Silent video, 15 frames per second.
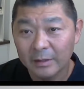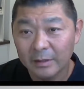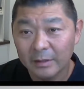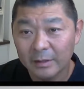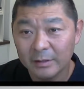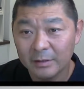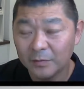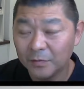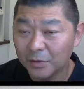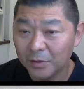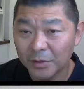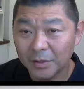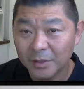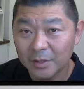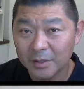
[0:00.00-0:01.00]
And if you
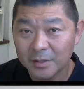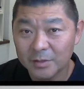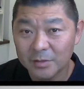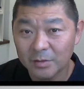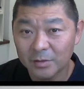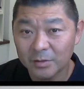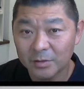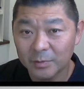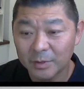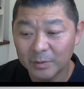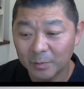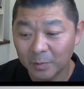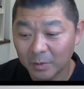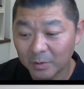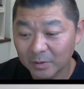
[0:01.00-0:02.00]
think it's going to be
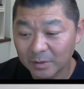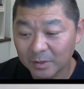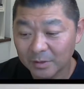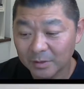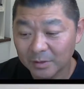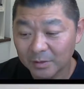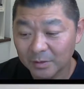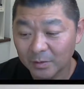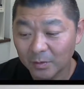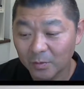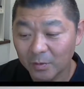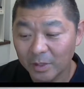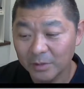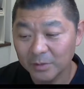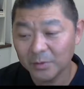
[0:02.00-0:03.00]
important,
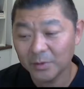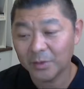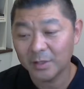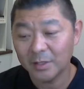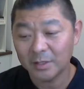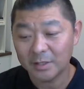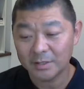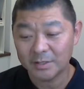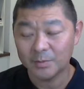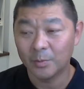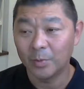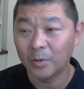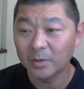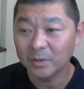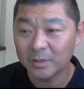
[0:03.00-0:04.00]
why do you think it's
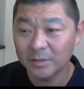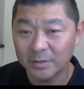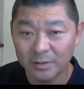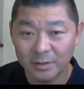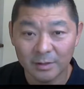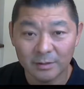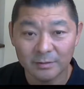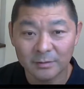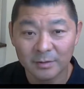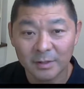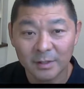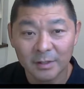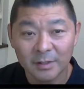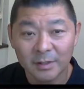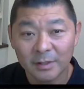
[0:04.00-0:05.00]
important to know
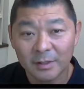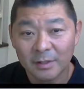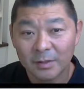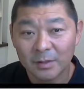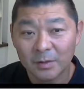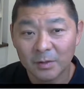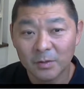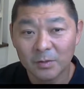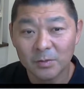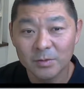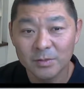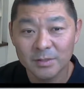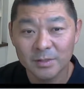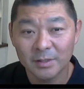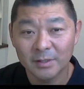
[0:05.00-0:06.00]

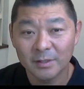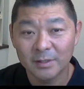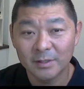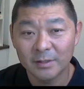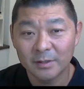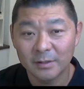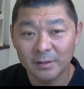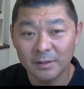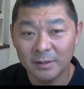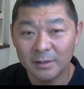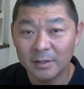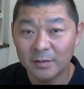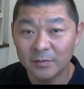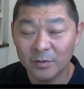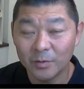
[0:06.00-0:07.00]
who's the
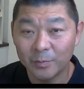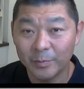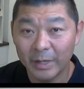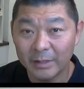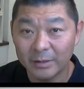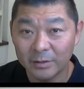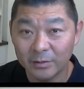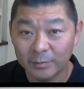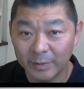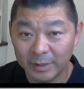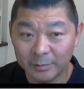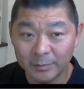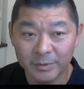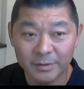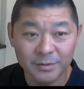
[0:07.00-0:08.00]
interview panel
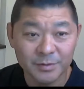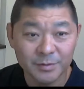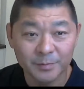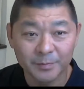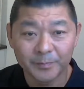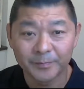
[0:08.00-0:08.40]
members?